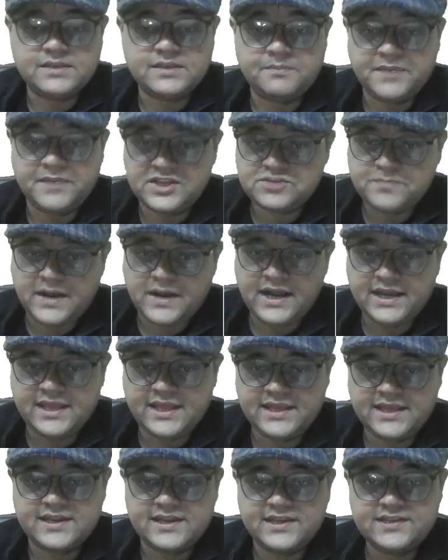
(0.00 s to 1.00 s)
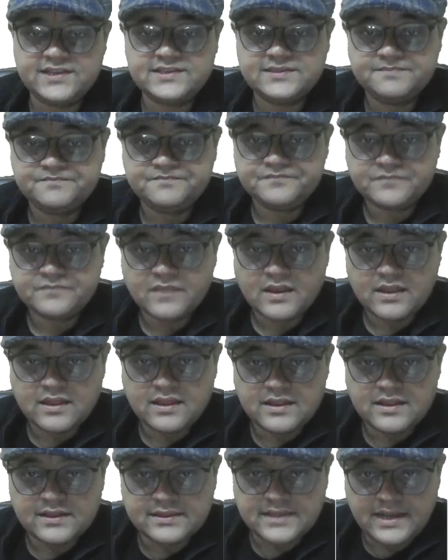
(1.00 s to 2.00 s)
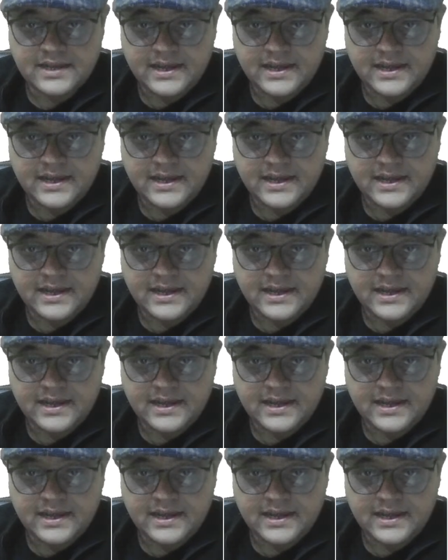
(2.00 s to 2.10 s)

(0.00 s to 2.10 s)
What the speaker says: The best part here is the